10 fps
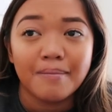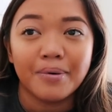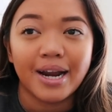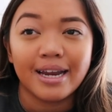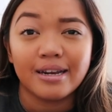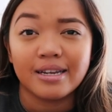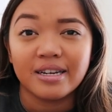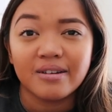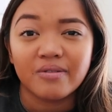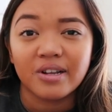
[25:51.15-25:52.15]
But I
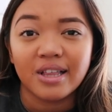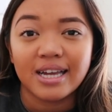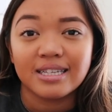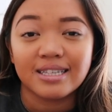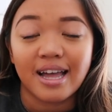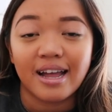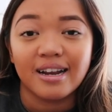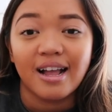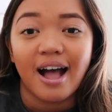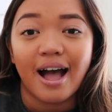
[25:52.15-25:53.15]
didn't realize
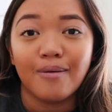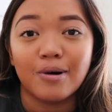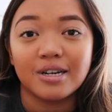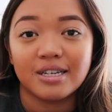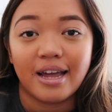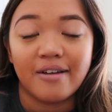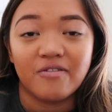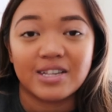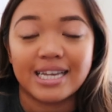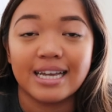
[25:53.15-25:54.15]
that I wanted to
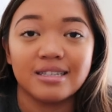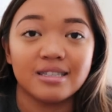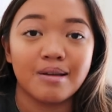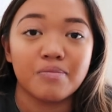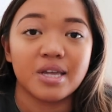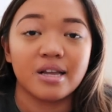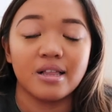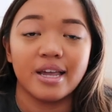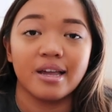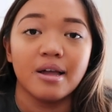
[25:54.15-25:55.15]
emphasize in something
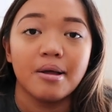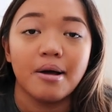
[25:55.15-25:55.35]
like